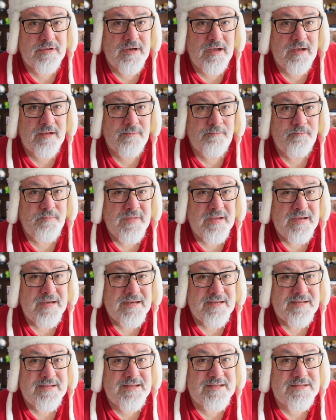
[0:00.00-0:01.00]
Now,
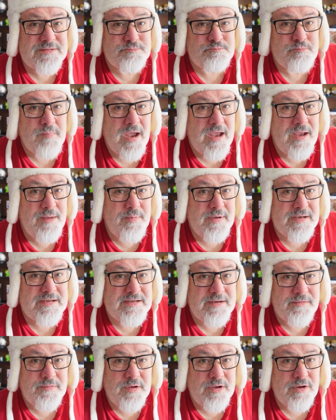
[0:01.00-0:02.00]
this may be
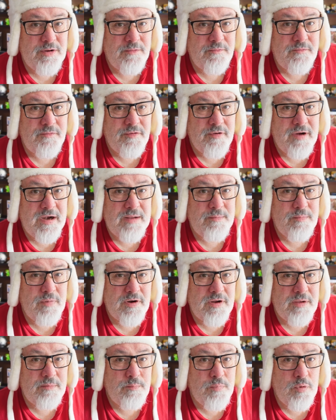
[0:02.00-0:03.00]
difficult for
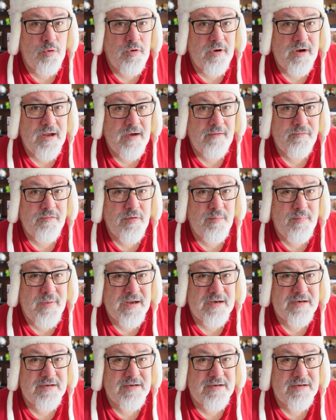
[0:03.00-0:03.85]
anybody born after about